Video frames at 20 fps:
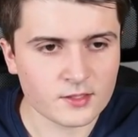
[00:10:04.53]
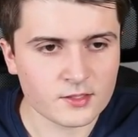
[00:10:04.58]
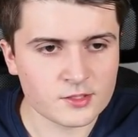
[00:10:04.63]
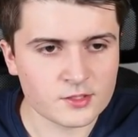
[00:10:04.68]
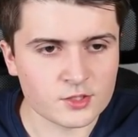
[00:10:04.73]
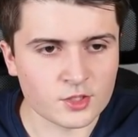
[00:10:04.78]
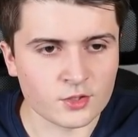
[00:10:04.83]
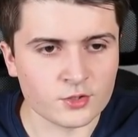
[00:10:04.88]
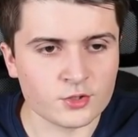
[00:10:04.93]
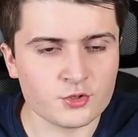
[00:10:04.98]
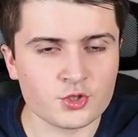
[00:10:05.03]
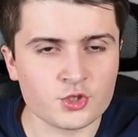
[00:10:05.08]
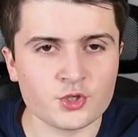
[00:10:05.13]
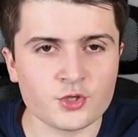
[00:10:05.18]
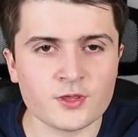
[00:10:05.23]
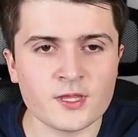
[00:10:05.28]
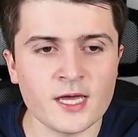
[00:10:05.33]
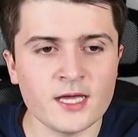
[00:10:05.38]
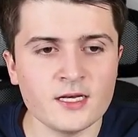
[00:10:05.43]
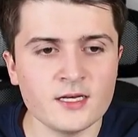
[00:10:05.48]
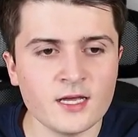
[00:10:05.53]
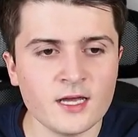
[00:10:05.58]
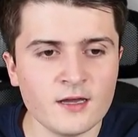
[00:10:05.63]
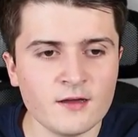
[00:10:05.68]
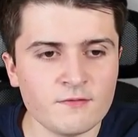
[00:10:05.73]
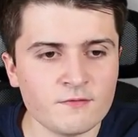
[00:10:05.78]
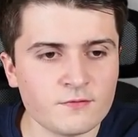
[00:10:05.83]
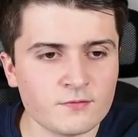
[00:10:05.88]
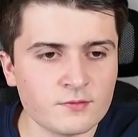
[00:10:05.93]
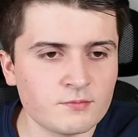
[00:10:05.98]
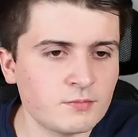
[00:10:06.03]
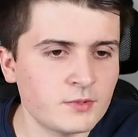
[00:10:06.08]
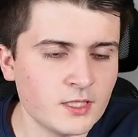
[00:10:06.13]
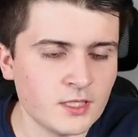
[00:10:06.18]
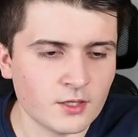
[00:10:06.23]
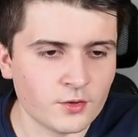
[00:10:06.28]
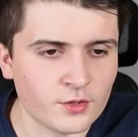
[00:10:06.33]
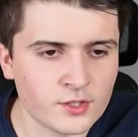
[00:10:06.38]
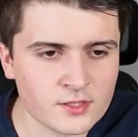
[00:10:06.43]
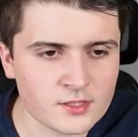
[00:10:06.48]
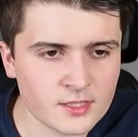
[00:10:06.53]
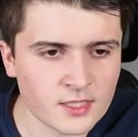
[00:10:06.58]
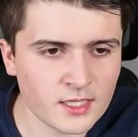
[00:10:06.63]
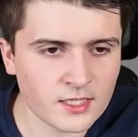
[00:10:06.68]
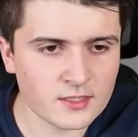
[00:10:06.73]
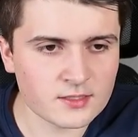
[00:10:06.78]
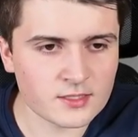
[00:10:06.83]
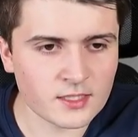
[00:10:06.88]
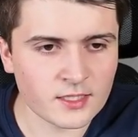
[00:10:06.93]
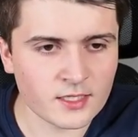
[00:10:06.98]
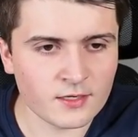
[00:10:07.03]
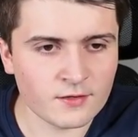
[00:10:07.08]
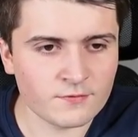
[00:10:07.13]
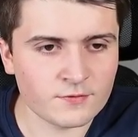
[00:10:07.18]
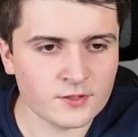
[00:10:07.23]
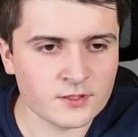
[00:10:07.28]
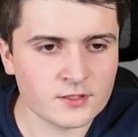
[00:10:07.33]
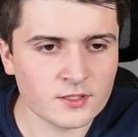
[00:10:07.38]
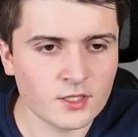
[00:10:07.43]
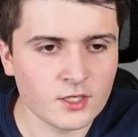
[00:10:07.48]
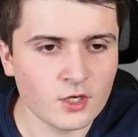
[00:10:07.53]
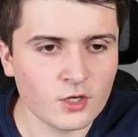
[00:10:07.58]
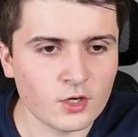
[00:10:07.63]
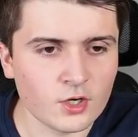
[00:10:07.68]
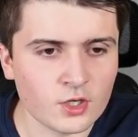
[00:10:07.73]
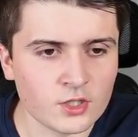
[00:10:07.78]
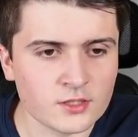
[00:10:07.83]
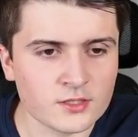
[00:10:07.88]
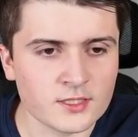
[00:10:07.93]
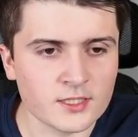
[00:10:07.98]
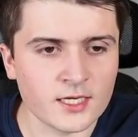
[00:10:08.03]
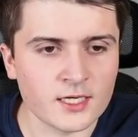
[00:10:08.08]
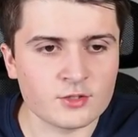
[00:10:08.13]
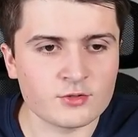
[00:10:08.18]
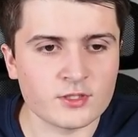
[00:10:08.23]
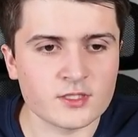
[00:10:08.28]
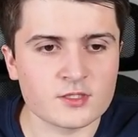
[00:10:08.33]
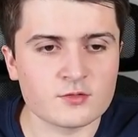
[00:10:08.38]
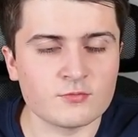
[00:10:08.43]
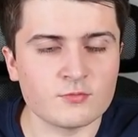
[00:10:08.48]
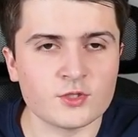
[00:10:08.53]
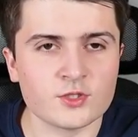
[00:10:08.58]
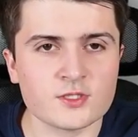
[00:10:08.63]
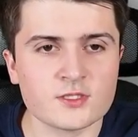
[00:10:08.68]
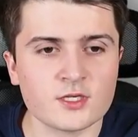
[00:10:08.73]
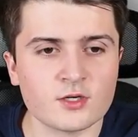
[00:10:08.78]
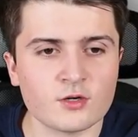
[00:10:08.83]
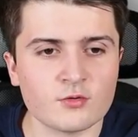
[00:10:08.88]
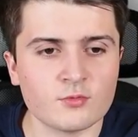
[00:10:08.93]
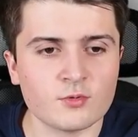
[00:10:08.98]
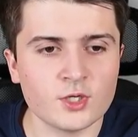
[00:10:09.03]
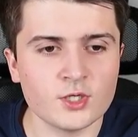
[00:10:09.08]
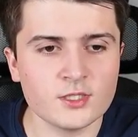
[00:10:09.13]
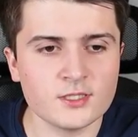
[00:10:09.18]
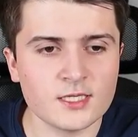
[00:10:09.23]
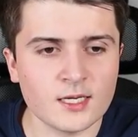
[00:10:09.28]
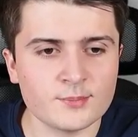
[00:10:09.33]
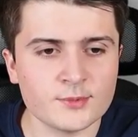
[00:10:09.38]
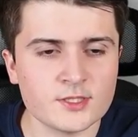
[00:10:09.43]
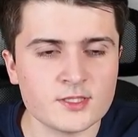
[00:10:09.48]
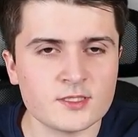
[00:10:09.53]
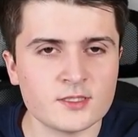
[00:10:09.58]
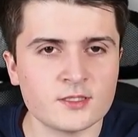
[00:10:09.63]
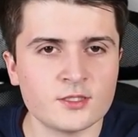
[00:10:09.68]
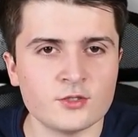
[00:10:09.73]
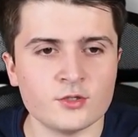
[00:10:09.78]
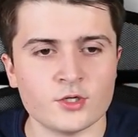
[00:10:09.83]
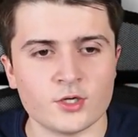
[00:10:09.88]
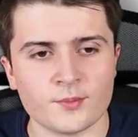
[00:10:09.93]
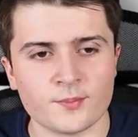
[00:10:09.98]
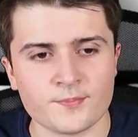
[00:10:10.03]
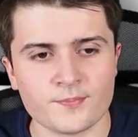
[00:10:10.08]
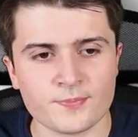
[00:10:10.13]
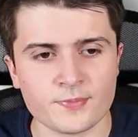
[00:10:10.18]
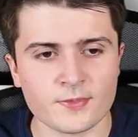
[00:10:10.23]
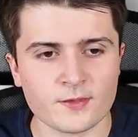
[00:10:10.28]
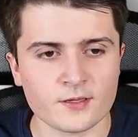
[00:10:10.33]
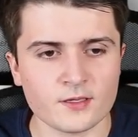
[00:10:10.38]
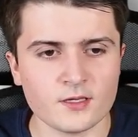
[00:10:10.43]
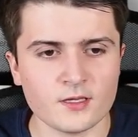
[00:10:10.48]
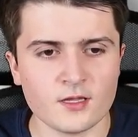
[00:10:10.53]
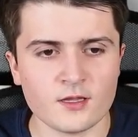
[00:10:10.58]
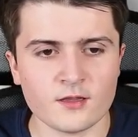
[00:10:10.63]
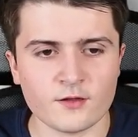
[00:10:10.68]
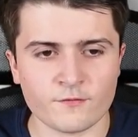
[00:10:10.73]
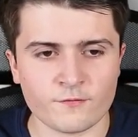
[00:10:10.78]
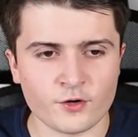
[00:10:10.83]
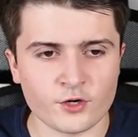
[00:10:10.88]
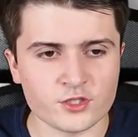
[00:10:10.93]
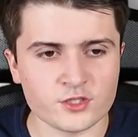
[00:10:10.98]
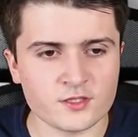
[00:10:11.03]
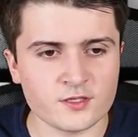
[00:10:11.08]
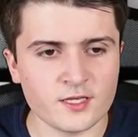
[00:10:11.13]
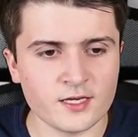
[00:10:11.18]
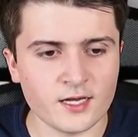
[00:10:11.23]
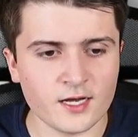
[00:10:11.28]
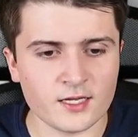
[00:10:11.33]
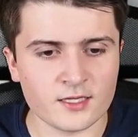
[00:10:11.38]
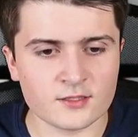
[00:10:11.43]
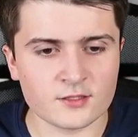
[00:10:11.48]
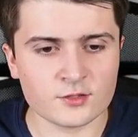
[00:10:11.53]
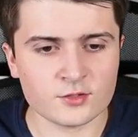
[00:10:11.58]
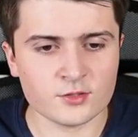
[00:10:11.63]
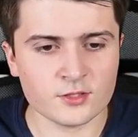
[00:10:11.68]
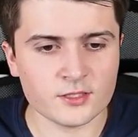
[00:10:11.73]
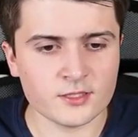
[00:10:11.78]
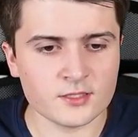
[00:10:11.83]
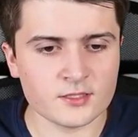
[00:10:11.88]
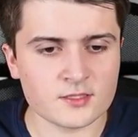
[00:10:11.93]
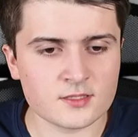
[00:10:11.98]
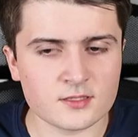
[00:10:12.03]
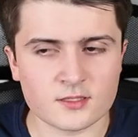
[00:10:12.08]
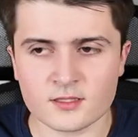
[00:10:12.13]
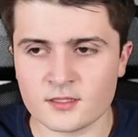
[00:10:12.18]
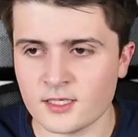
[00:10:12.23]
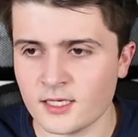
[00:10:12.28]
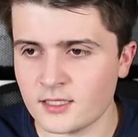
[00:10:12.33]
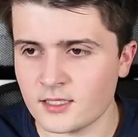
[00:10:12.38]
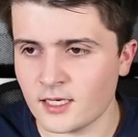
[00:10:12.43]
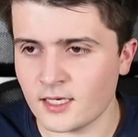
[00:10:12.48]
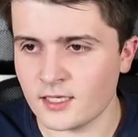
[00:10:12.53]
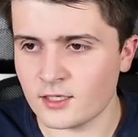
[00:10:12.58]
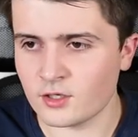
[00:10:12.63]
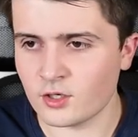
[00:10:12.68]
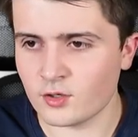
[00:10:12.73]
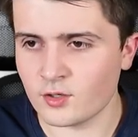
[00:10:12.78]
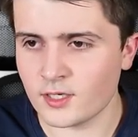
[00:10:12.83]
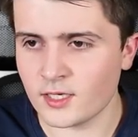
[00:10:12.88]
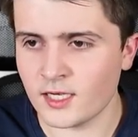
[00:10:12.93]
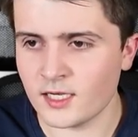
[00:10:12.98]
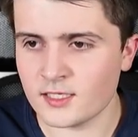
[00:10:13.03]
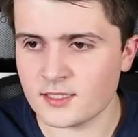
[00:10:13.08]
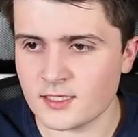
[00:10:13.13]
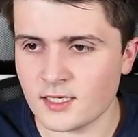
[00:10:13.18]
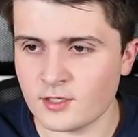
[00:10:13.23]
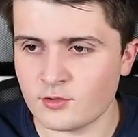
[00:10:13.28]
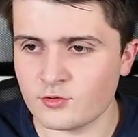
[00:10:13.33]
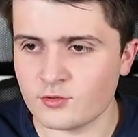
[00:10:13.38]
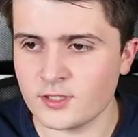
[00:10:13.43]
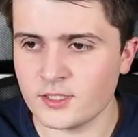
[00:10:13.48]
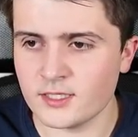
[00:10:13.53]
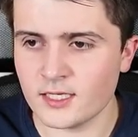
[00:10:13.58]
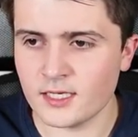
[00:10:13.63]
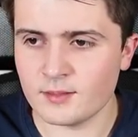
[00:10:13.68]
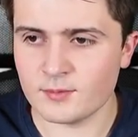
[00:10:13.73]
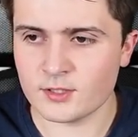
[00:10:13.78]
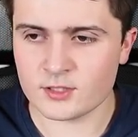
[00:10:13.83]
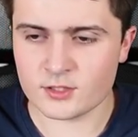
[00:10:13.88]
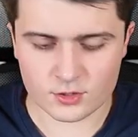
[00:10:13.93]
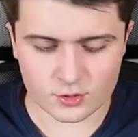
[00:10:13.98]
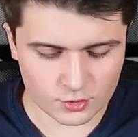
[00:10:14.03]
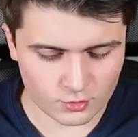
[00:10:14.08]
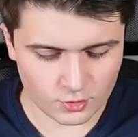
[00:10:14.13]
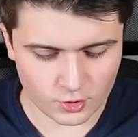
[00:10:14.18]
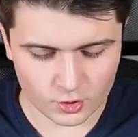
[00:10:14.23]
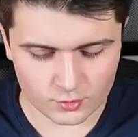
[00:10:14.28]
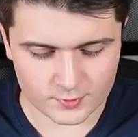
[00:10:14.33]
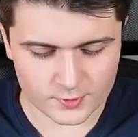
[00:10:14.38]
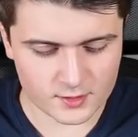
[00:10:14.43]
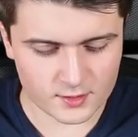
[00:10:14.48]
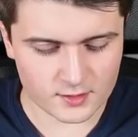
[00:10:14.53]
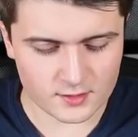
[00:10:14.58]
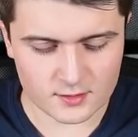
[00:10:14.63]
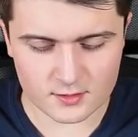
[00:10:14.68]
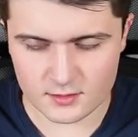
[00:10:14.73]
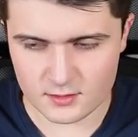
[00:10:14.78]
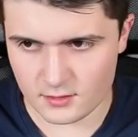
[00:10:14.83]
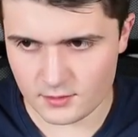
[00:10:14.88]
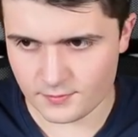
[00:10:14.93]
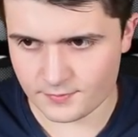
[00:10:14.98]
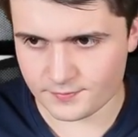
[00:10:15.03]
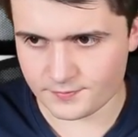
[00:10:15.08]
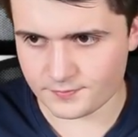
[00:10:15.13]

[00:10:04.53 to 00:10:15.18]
So you should then have, here in this case, I have it on the address 101 dummy secure. The first thing I'll do is that I'll go ahead and rename it to Home Assistant.